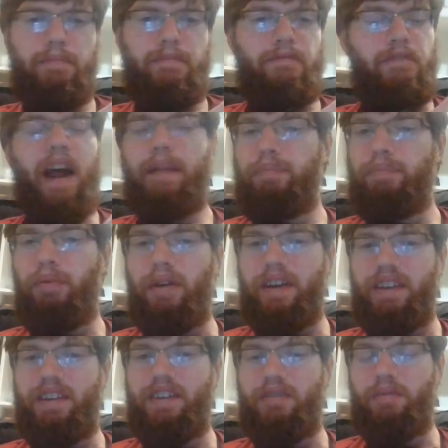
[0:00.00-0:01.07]
frat
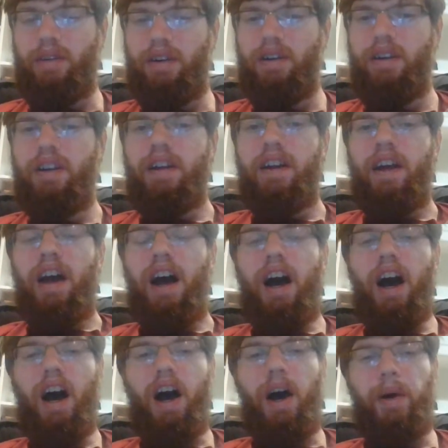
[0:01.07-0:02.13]
boy humor,
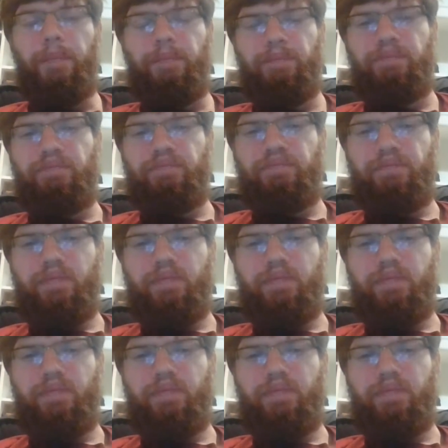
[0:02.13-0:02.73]
on